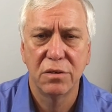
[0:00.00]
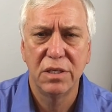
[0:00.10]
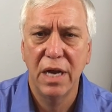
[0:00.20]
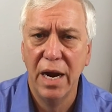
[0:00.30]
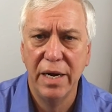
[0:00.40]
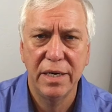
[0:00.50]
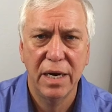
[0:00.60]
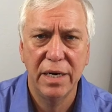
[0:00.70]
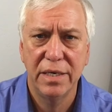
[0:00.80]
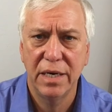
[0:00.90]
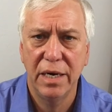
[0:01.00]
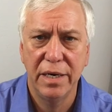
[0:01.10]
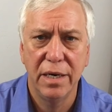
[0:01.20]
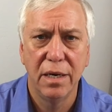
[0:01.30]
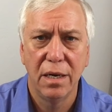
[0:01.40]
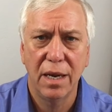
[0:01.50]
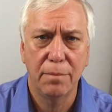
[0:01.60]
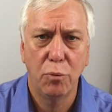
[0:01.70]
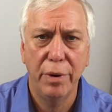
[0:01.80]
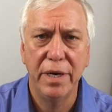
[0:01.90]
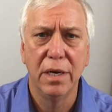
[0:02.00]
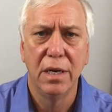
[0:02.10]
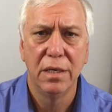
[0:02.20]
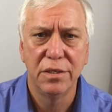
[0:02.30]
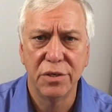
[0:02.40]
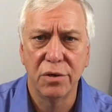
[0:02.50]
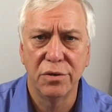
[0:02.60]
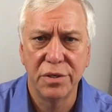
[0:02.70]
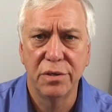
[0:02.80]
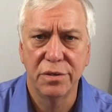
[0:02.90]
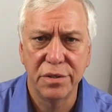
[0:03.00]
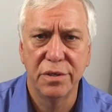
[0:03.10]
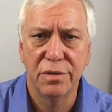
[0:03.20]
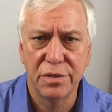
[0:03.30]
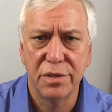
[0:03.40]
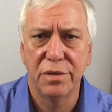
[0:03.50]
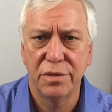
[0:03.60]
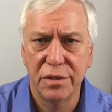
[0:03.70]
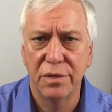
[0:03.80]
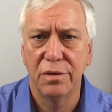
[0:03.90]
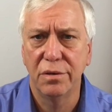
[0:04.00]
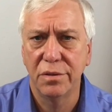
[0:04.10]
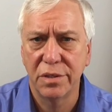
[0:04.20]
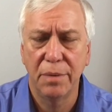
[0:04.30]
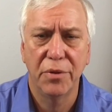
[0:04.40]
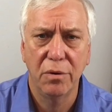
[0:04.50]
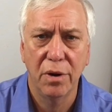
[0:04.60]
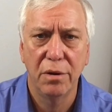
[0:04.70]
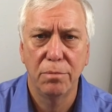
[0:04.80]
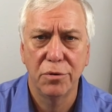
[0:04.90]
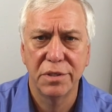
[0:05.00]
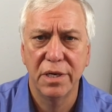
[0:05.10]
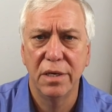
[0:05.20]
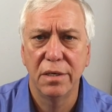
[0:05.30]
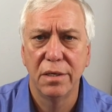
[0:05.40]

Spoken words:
tiny, tiny, tiny, like 0.00000 something or other percent.